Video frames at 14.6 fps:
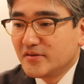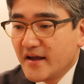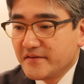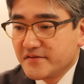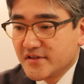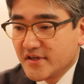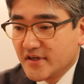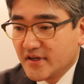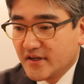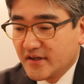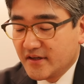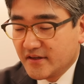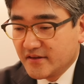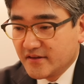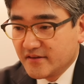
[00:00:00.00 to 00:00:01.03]
I've
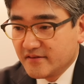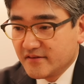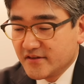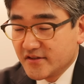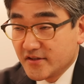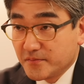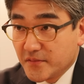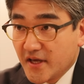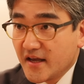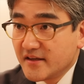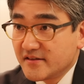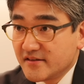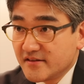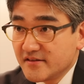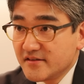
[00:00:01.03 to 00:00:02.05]
seen some
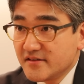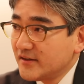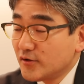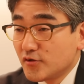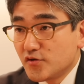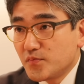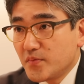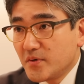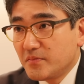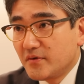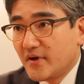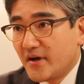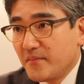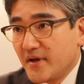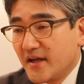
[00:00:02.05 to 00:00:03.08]
cases. Those people
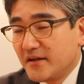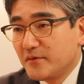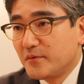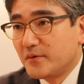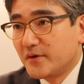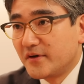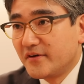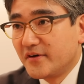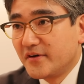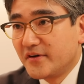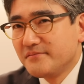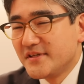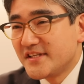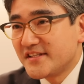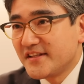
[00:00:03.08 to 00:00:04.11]
I met were
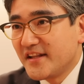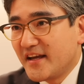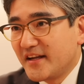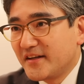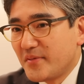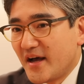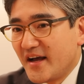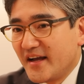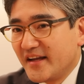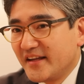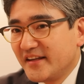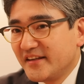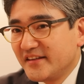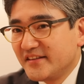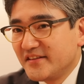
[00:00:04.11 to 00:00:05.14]
misled by
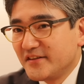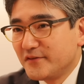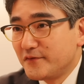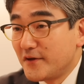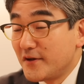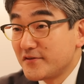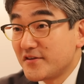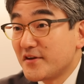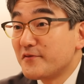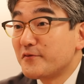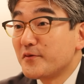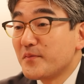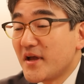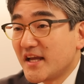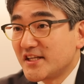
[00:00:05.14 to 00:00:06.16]
the false
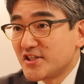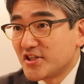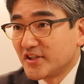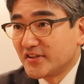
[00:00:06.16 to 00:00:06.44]
information.